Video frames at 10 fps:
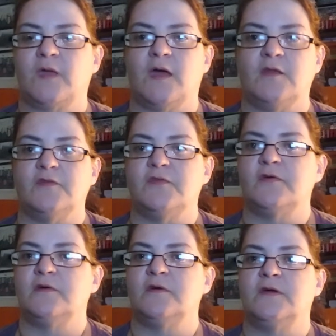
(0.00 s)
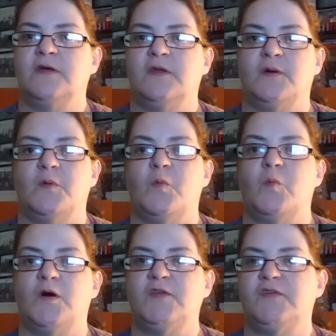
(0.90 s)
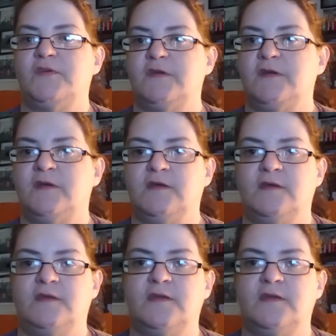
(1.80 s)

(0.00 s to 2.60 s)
and you know what she